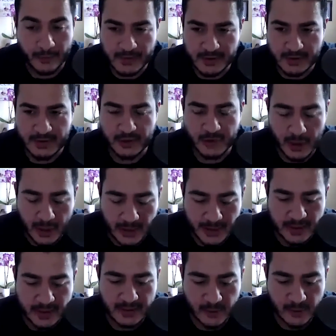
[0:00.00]
is just
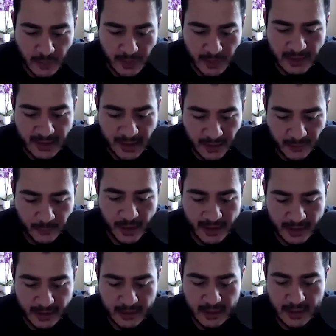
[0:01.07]
trying to really get it right